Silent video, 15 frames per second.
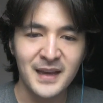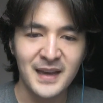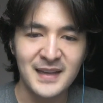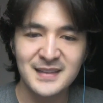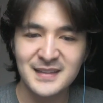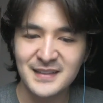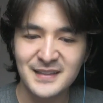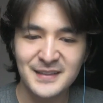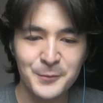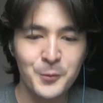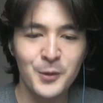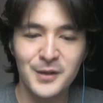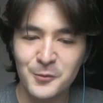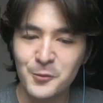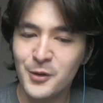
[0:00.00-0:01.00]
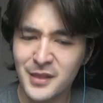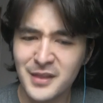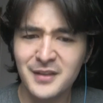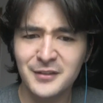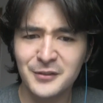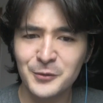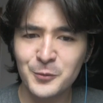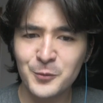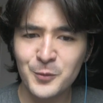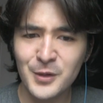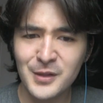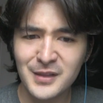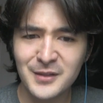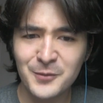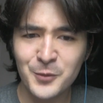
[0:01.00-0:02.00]
And
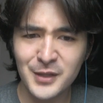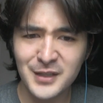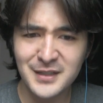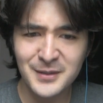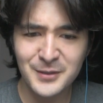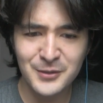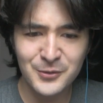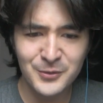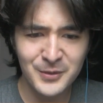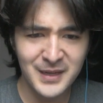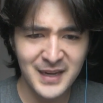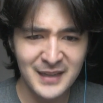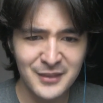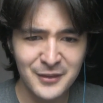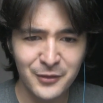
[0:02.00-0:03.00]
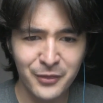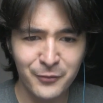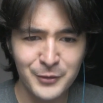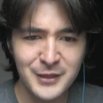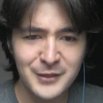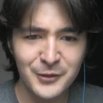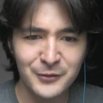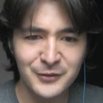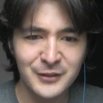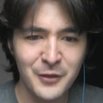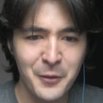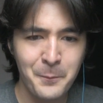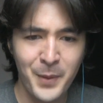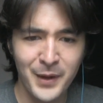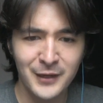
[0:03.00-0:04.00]
will he get the 3 crowns here?
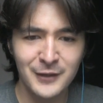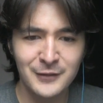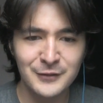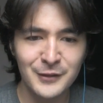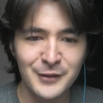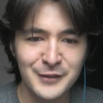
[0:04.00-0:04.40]
The Pekka is